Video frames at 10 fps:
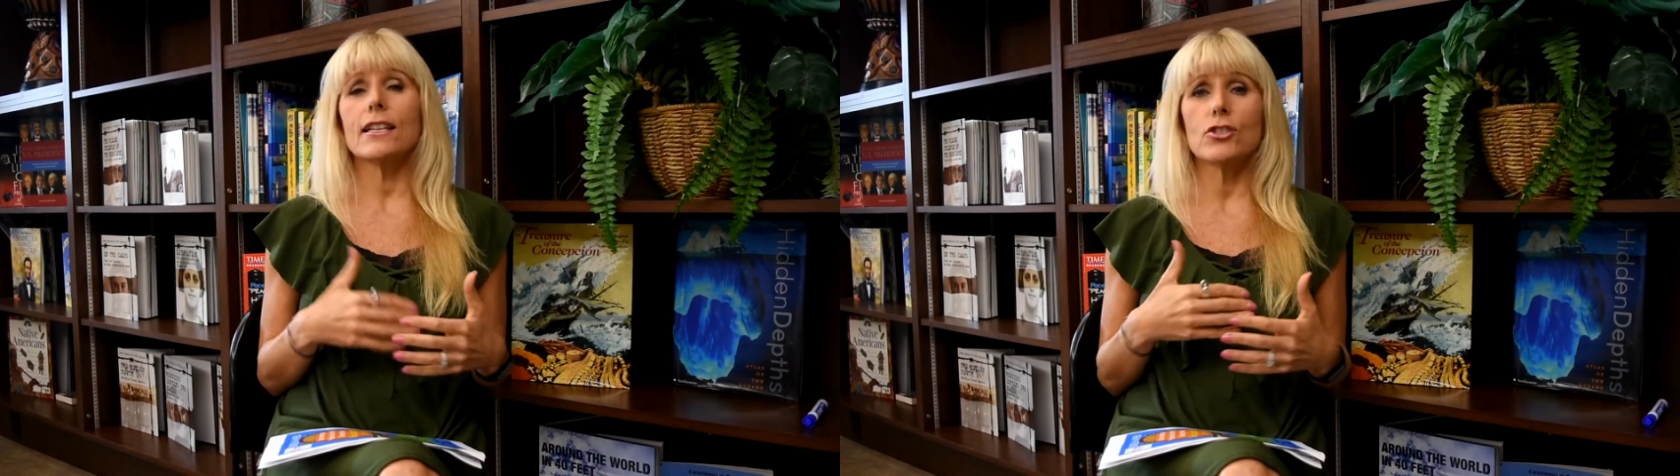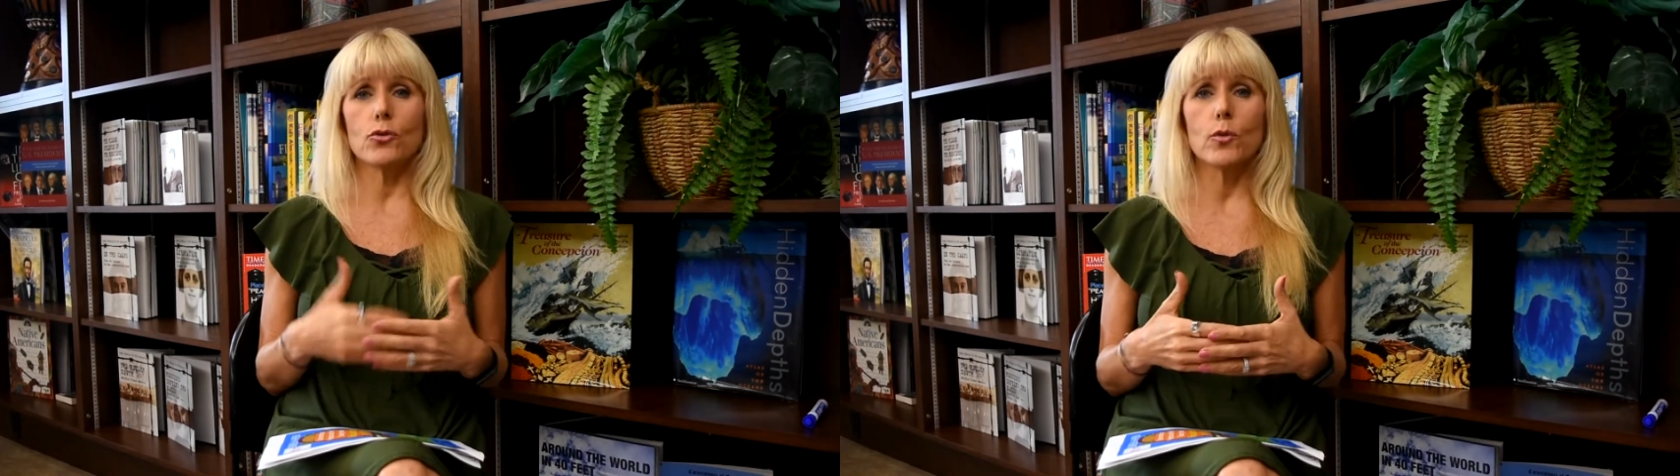
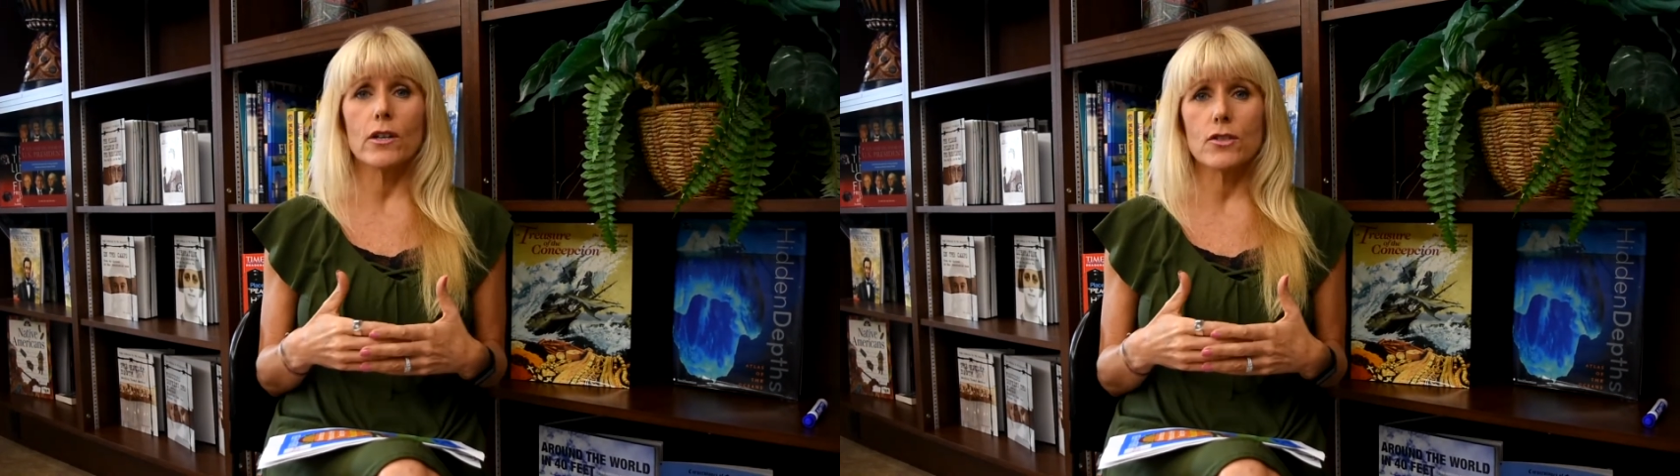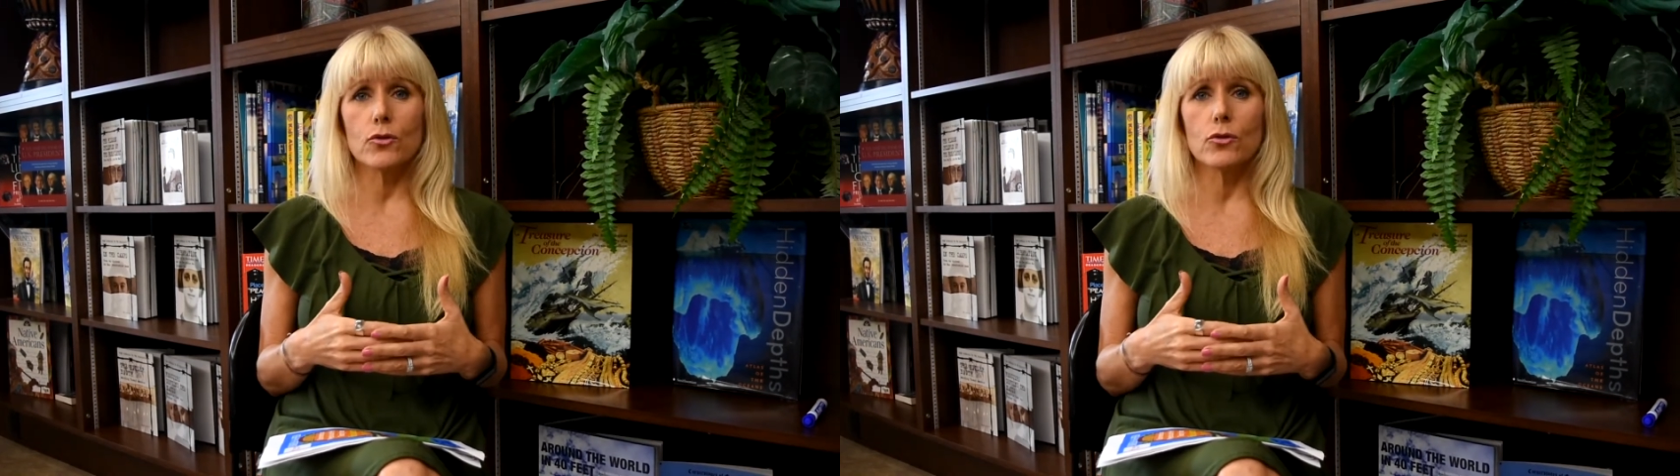they do
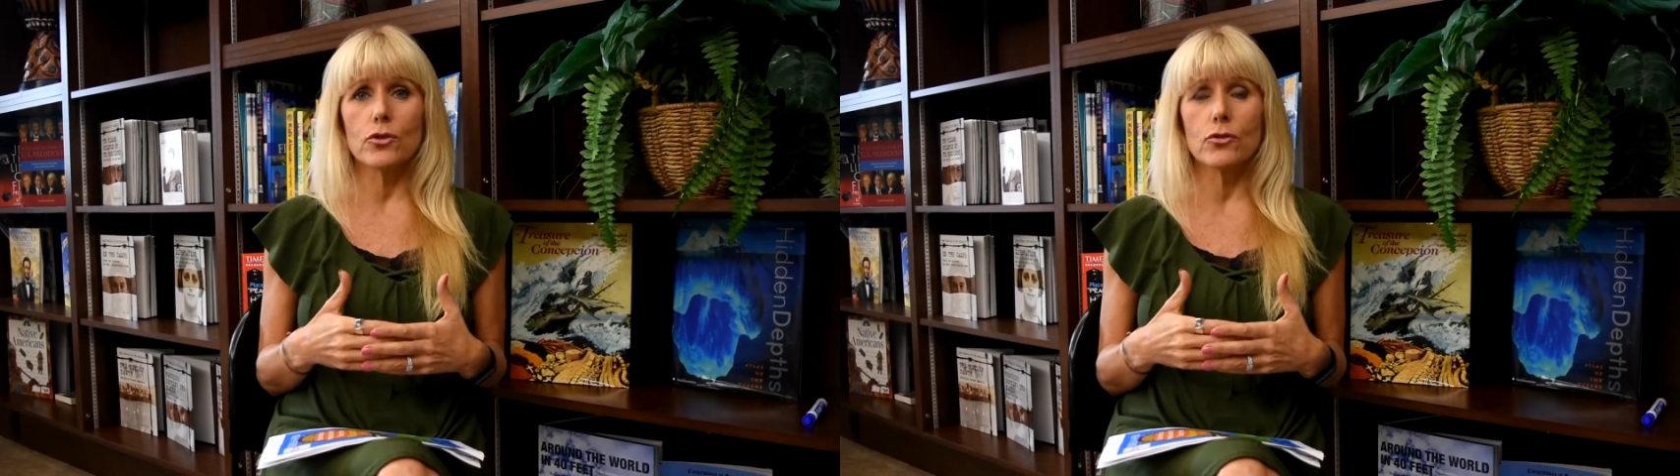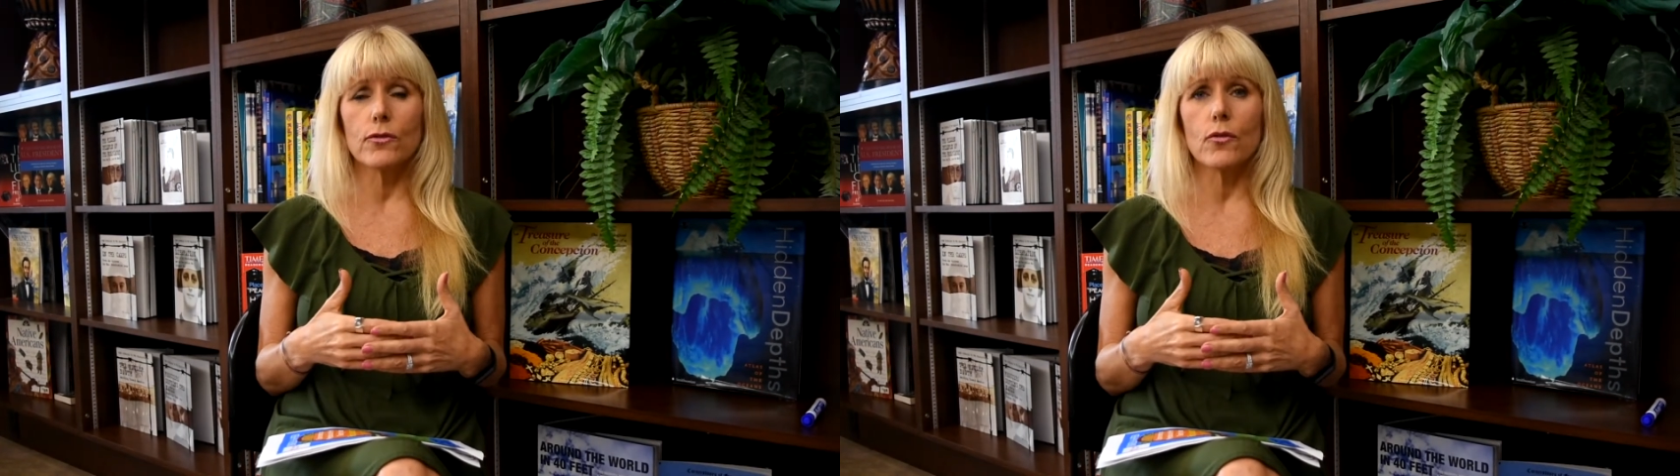wear school
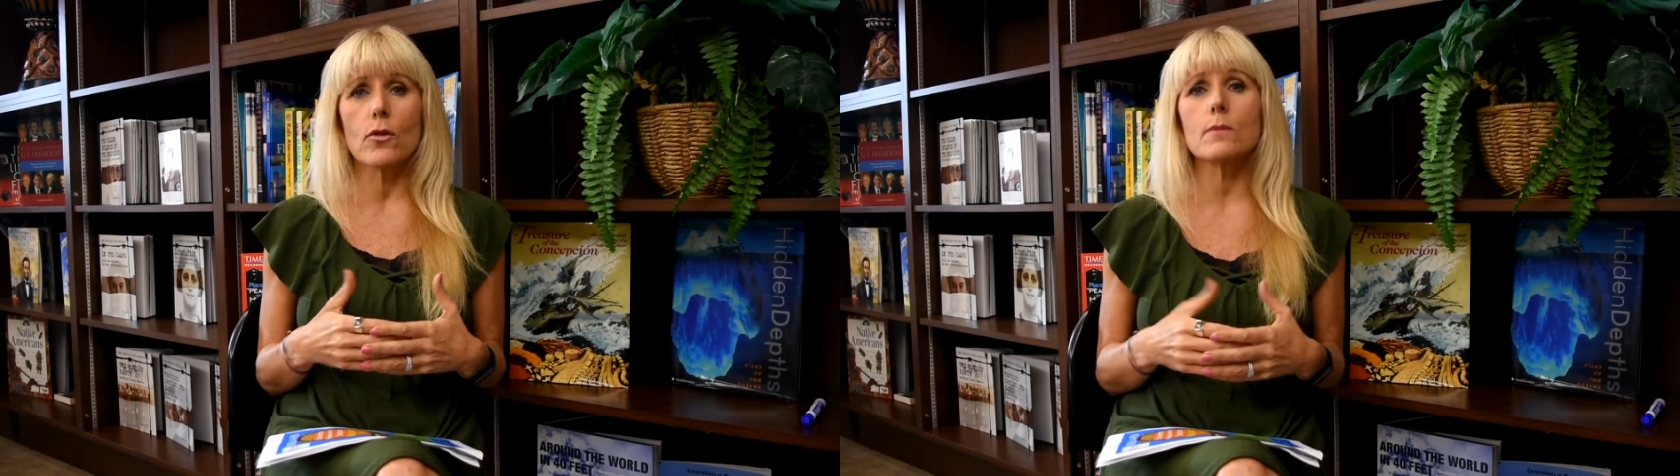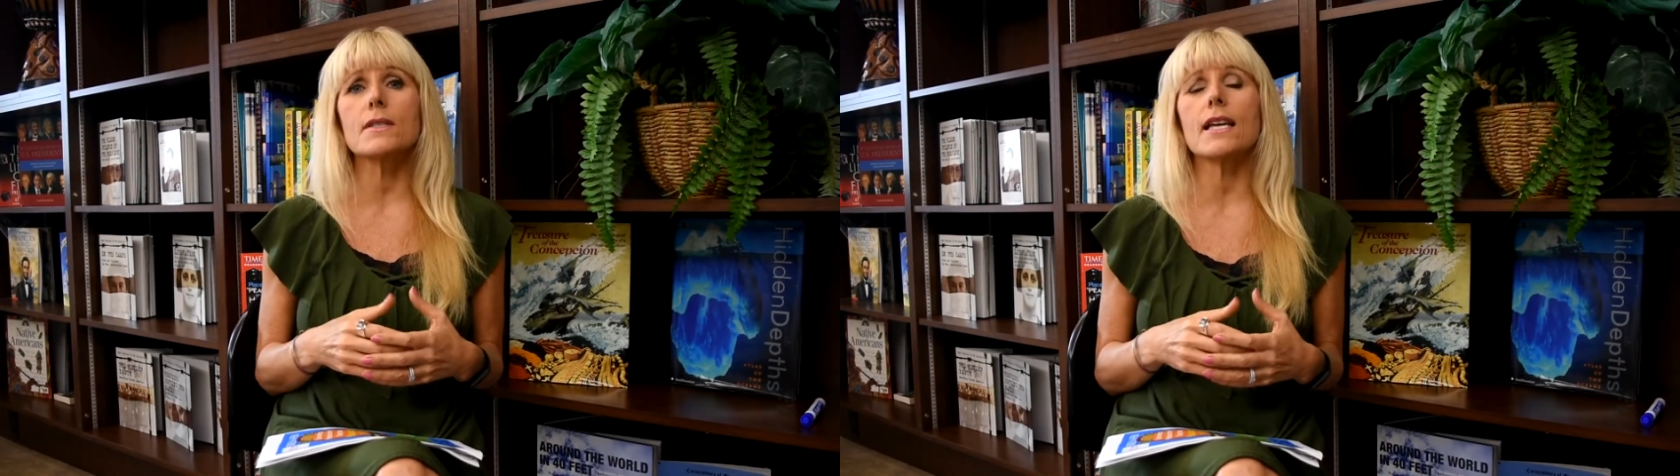
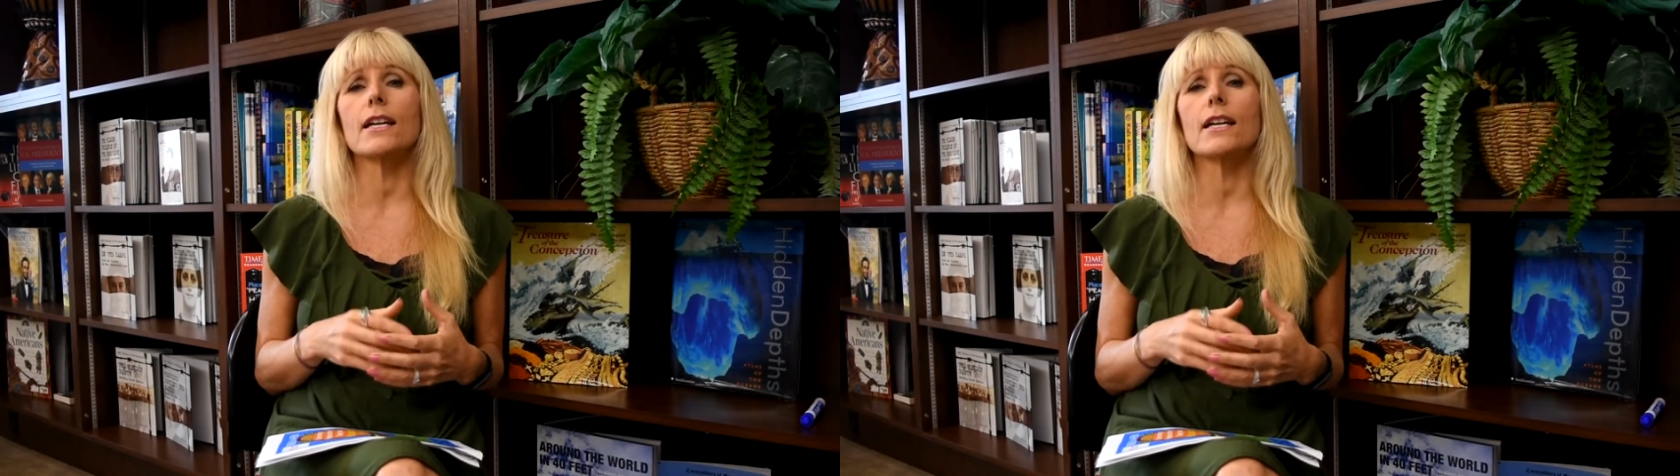uniforms,